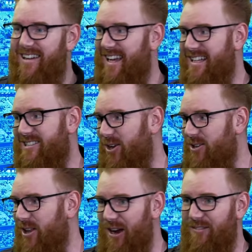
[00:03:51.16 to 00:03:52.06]
It's all
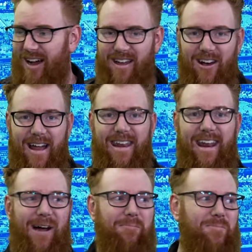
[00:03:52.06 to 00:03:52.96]
over. They're like,
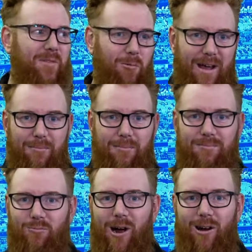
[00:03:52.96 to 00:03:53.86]
nah, we're,
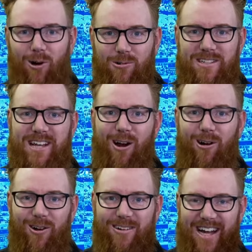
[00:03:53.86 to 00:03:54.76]
we're all just
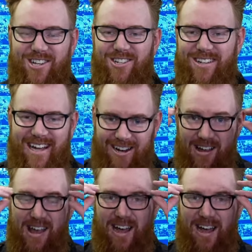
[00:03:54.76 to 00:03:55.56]
our own nation now.